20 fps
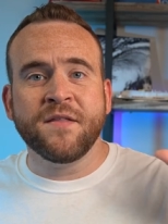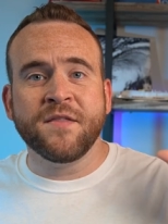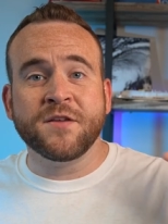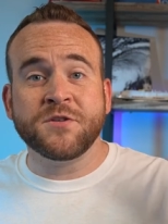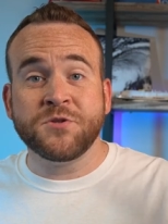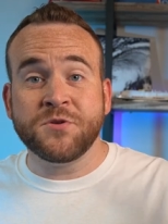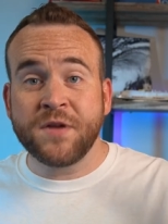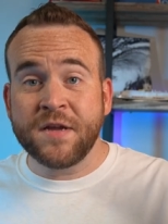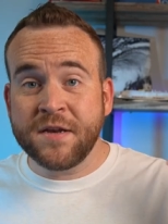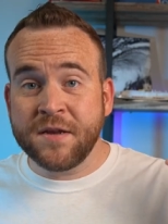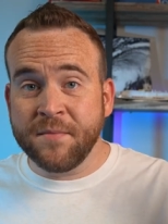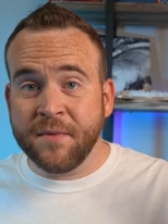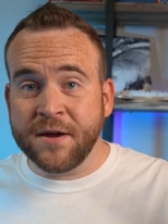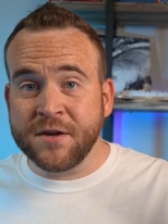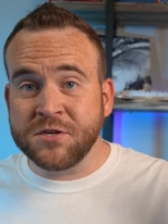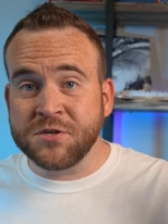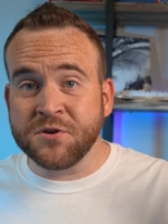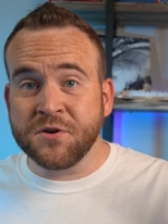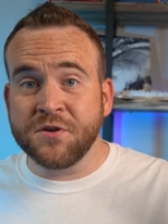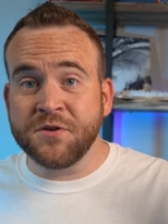that you need to make
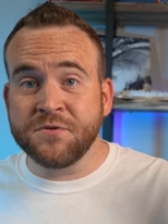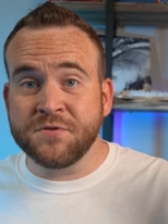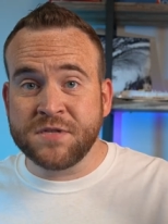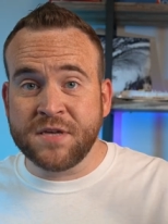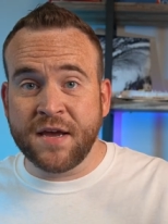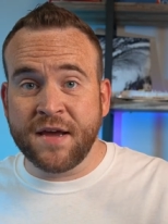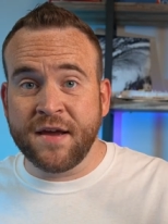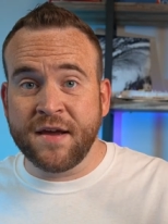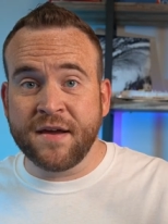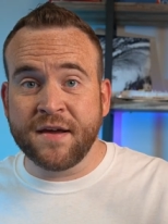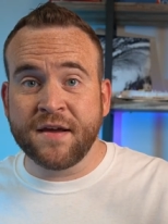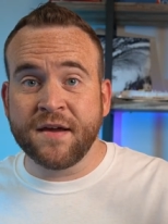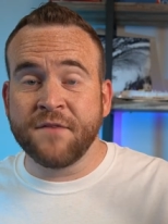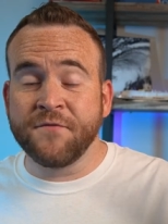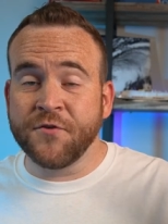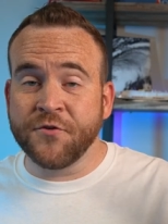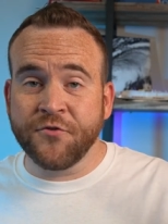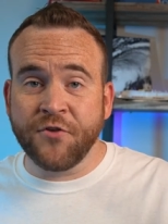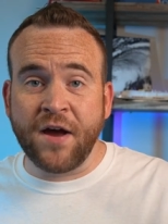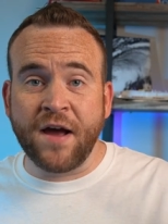sure you take if
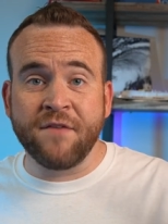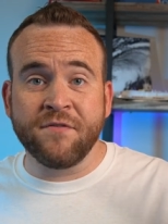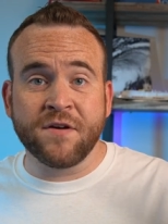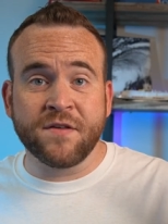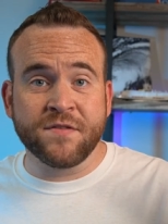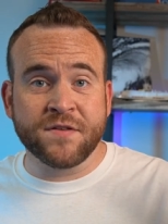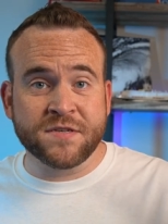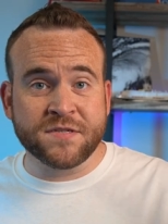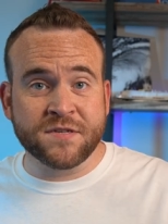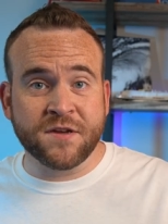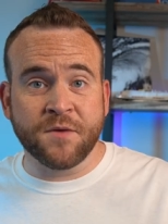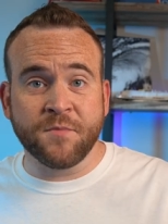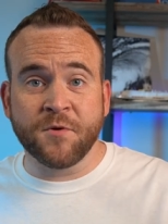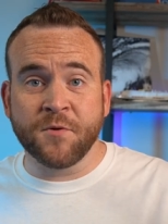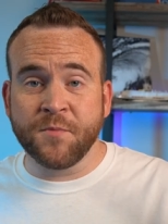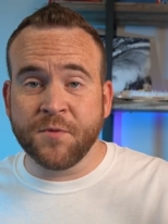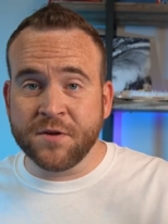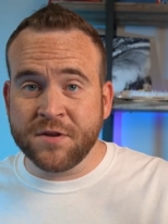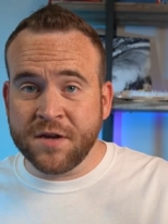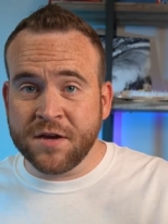you're traveling this summer,
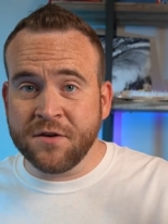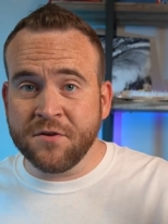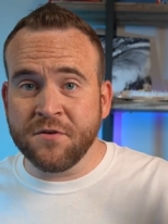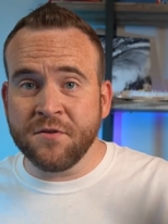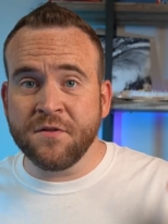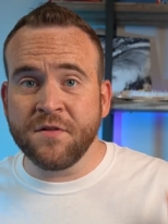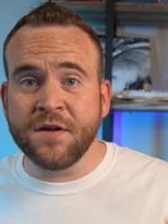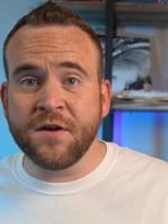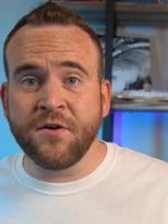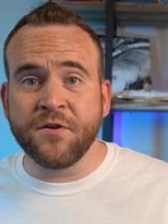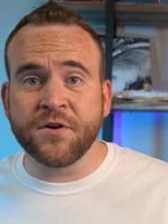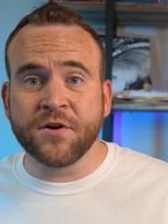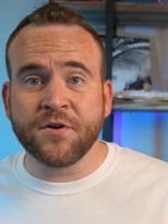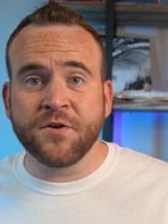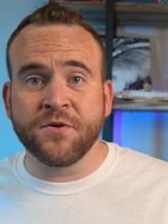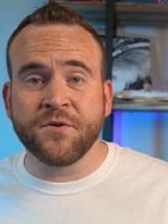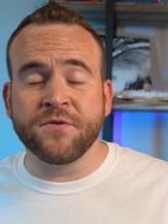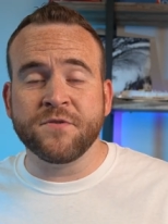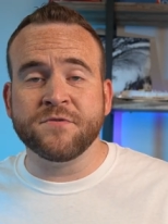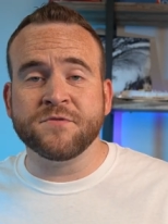particularly on a
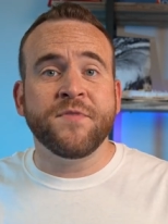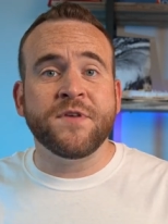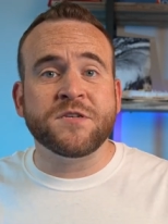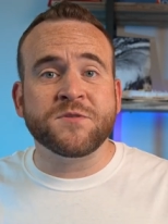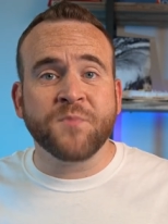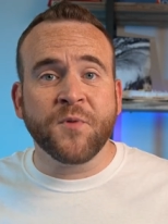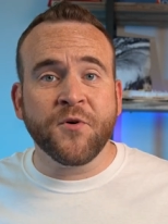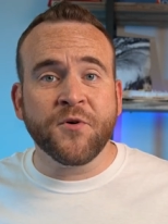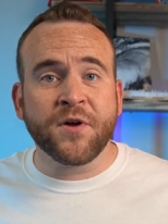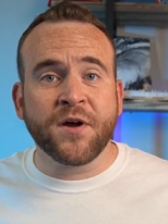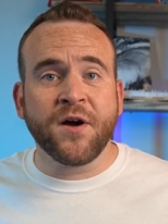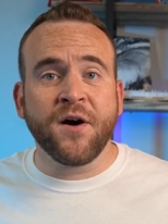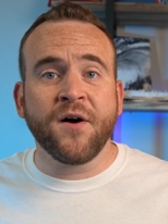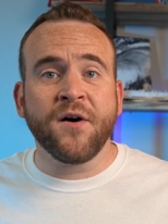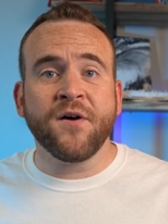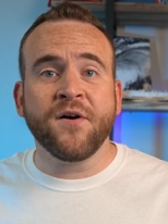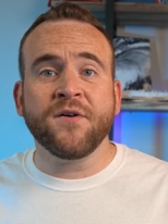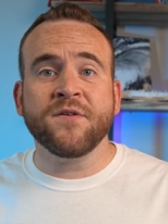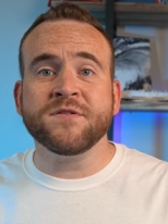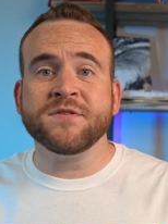cruise. These
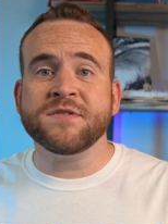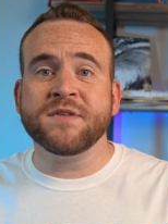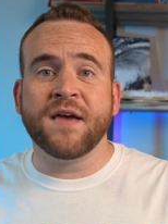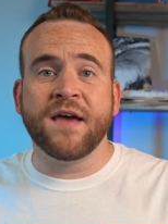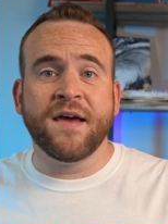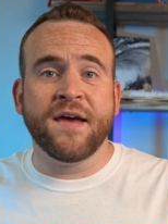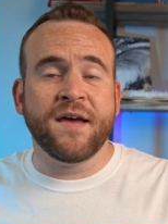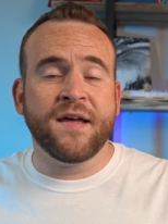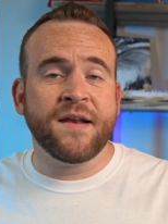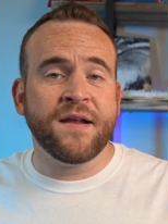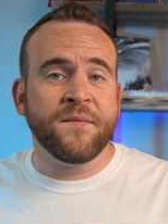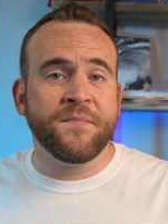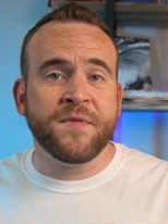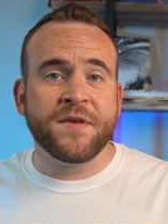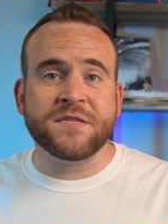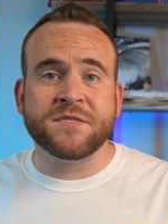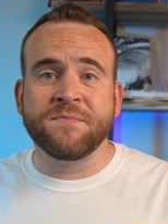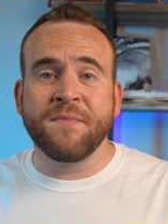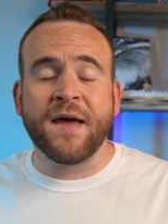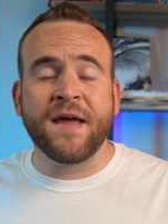protocols and
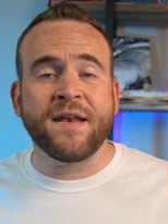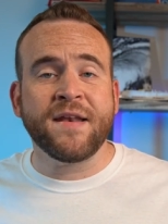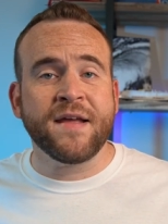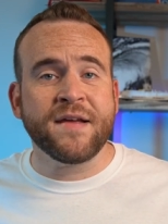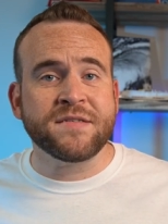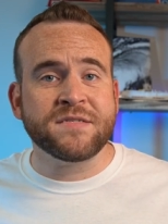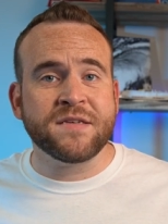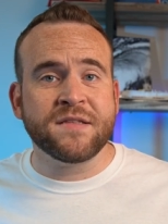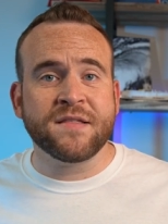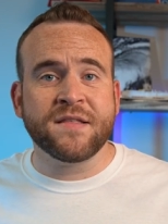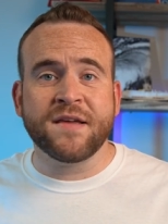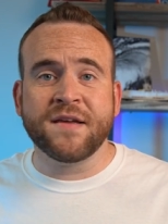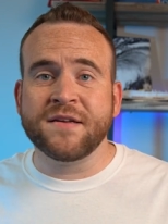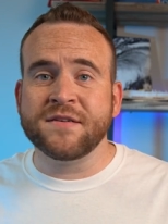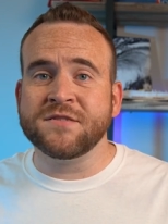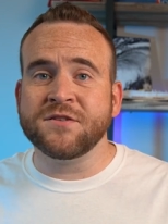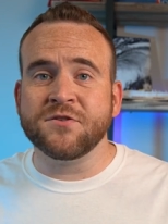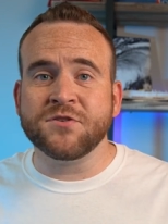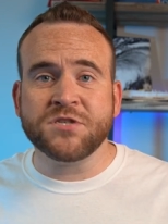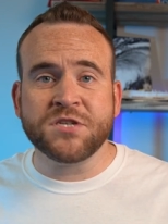these mandates and
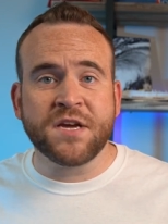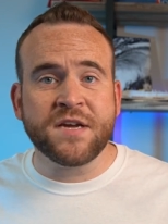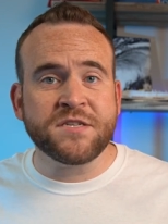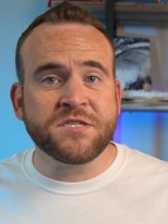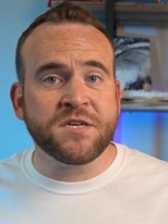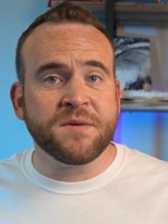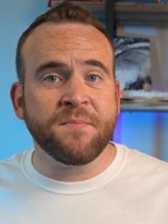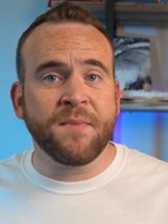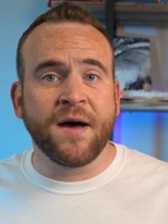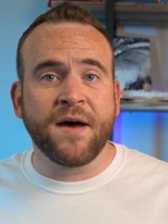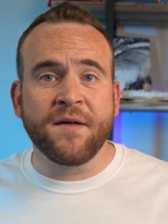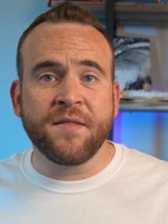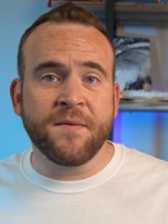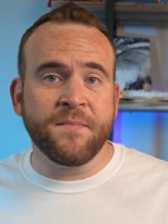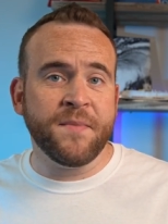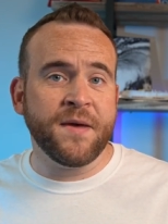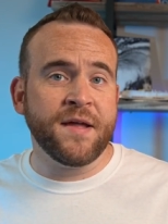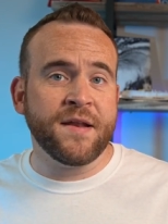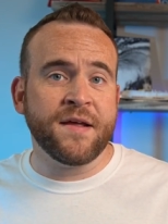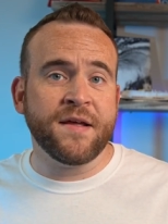things, they're changing by the
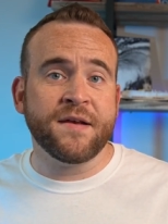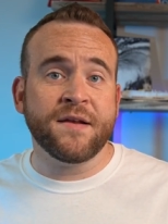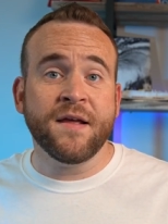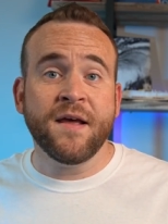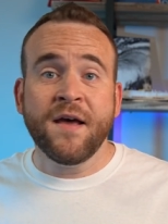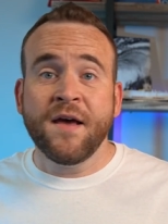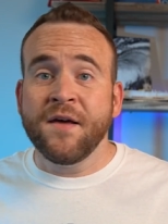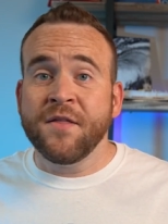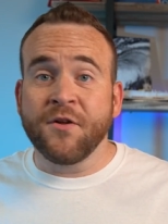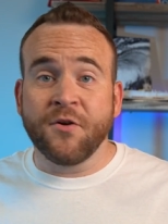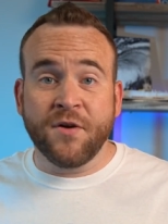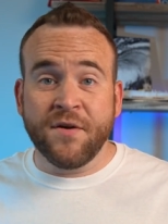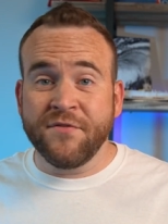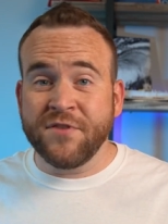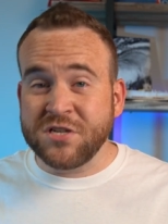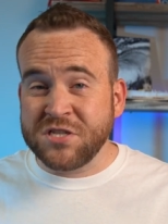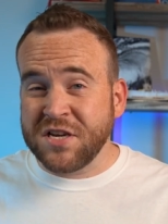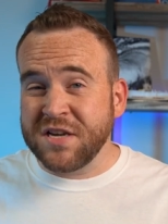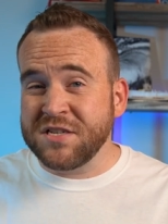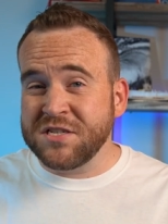minute. They're
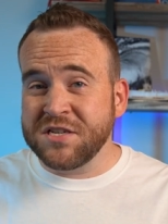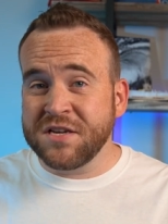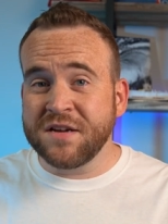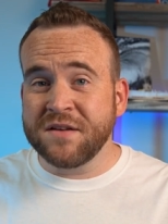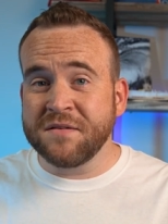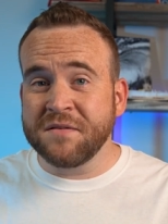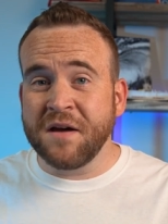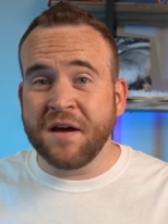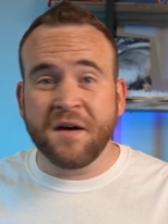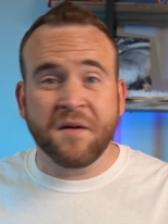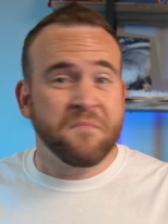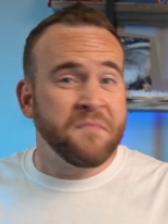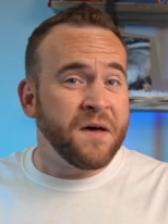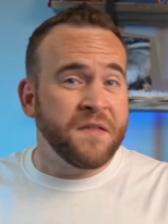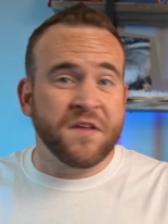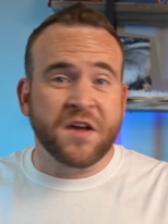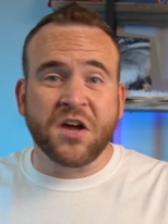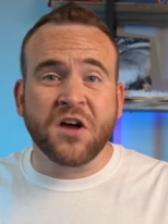even changing by the